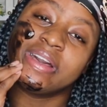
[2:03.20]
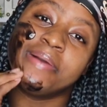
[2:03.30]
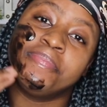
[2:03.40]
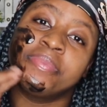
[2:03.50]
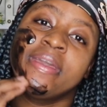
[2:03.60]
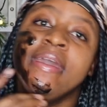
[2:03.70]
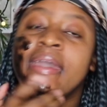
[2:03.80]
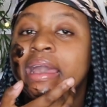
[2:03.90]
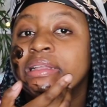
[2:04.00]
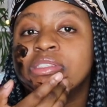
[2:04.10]
to come,
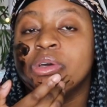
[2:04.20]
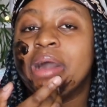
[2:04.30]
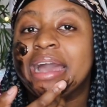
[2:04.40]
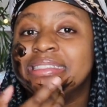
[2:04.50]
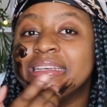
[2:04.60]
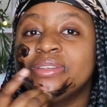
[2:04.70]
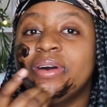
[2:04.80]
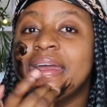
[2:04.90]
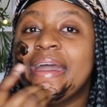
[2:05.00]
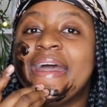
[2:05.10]
and so I did
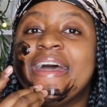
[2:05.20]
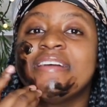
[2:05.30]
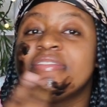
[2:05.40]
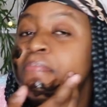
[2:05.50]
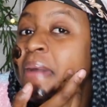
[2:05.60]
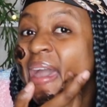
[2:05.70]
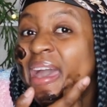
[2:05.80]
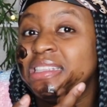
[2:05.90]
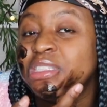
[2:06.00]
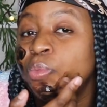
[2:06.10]
not have
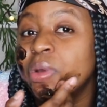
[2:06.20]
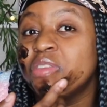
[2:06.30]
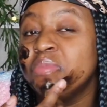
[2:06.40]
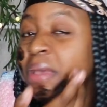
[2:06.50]
pads with